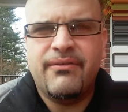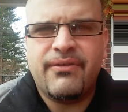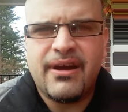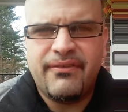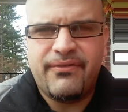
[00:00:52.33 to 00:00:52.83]

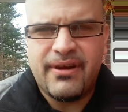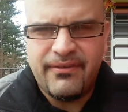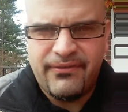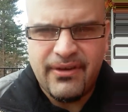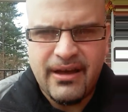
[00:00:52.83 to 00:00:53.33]

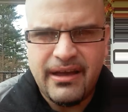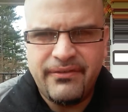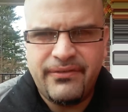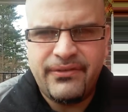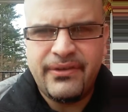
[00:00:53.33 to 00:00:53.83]

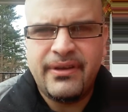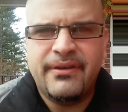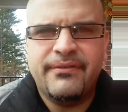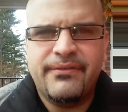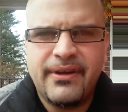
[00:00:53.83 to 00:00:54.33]
555
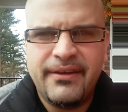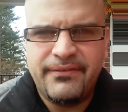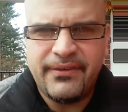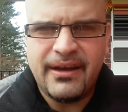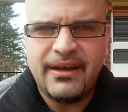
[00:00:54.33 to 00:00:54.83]

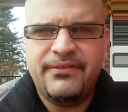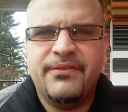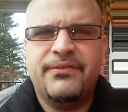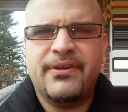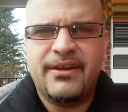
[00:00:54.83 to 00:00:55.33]

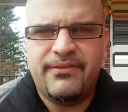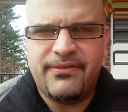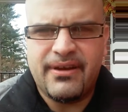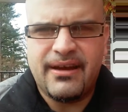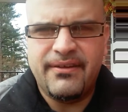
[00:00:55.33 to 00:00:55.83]

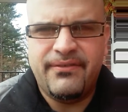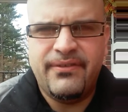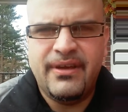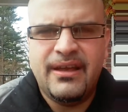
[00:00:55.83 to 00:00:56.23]
5555.